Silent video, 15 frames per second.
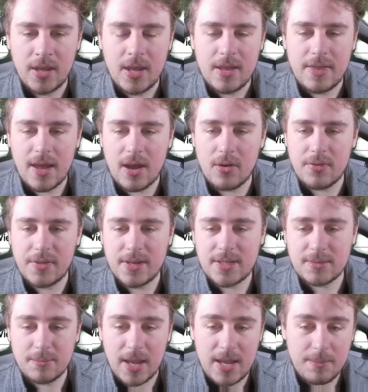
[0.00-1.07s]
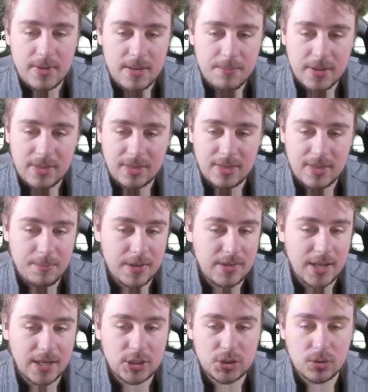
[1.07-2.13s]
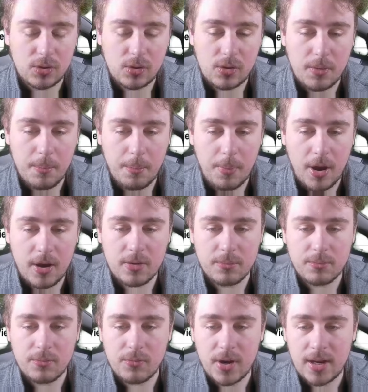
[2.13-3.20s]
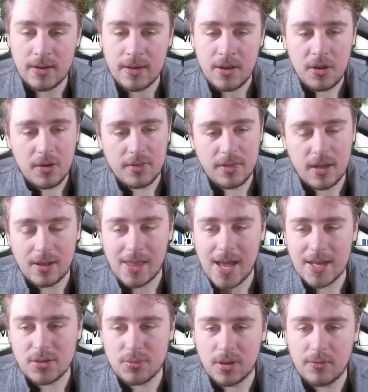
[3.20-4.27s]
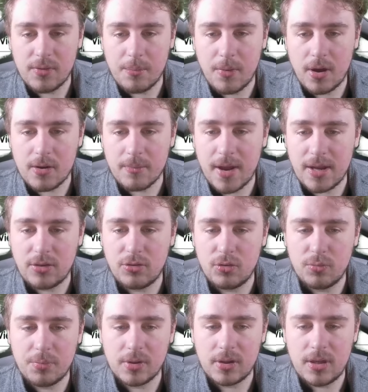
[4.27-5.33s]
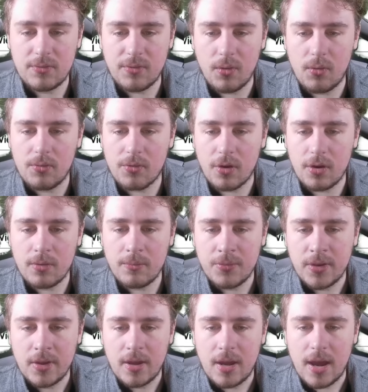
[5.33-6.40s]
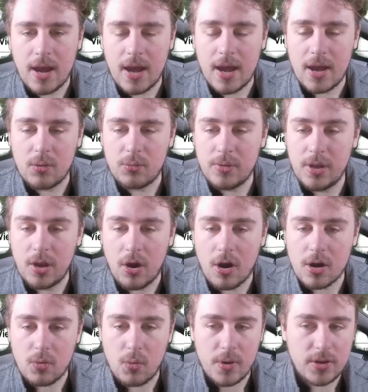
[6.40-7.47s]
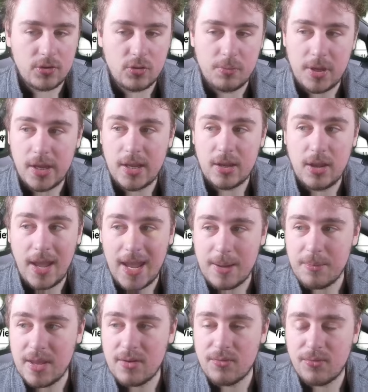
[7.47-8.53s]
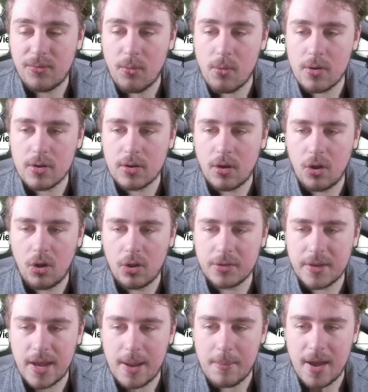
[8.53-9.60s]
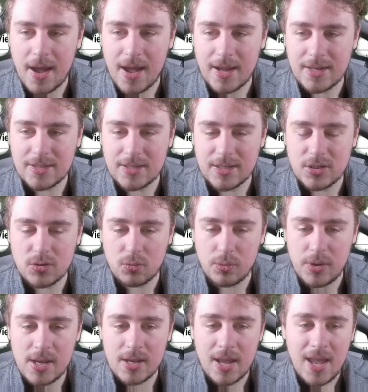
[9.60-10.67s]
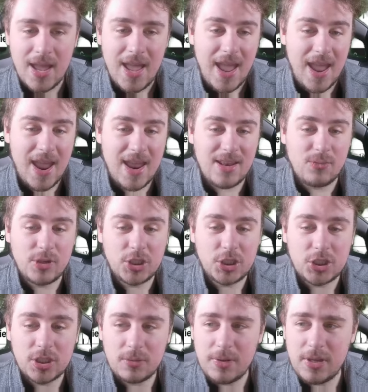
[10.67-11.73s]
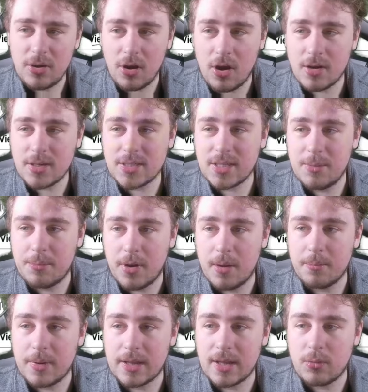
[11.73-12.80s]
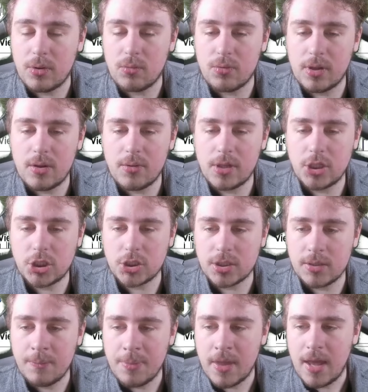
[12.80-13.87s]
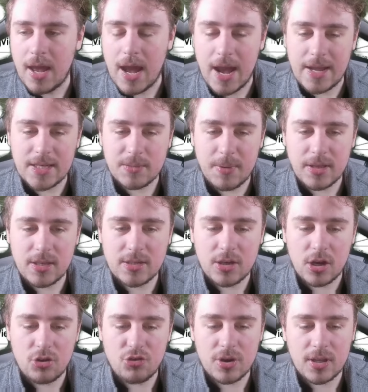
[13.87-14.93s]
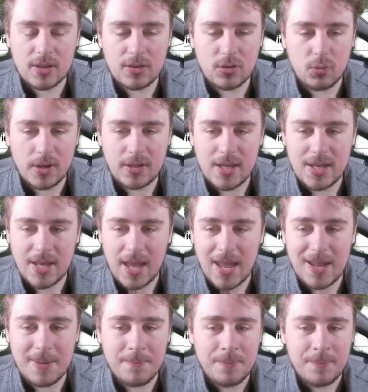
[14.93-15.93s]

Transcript: Now, this may be the potential bottom, right? The last relevant bottom. I do believe overall, we are going to be aiming for all-time highs this week, and we should be honestly pumping. Like we really should. I expect this 120K